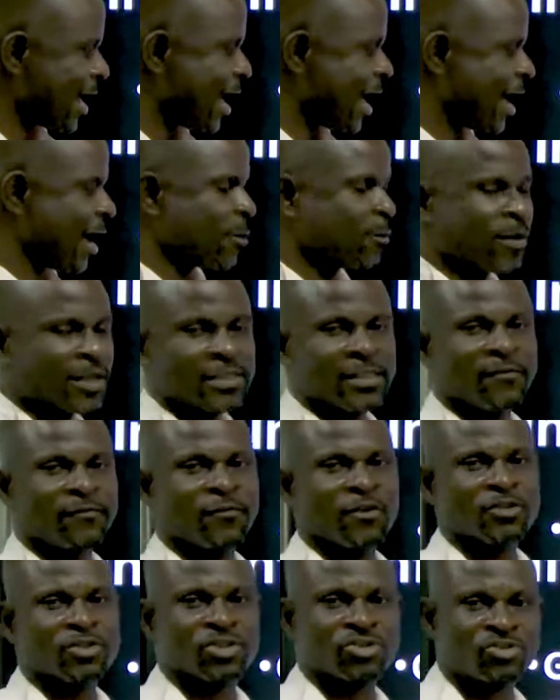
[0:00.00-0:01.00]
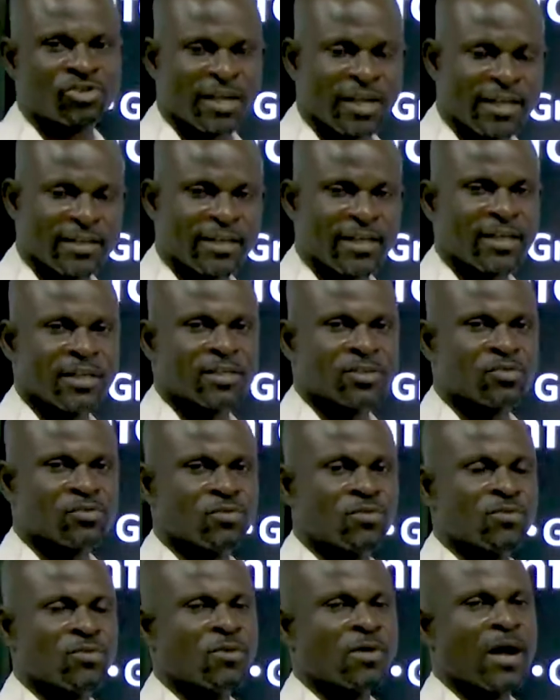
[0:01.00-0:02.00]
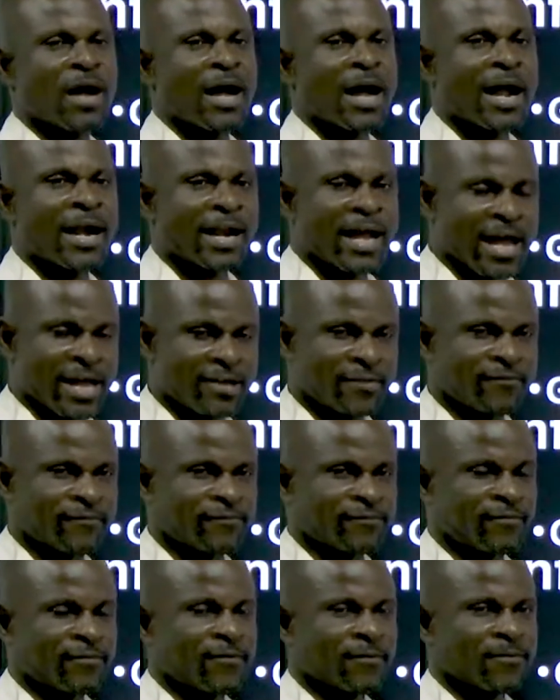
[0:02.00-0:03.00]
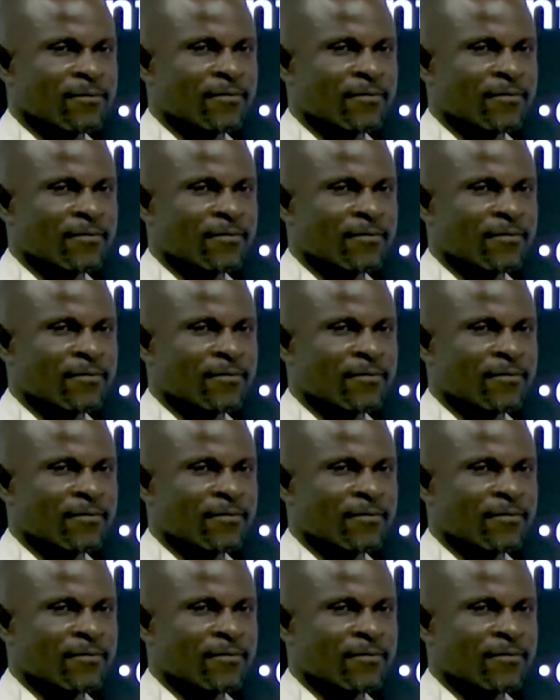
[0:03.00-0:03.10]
are waiting for the train to arrive.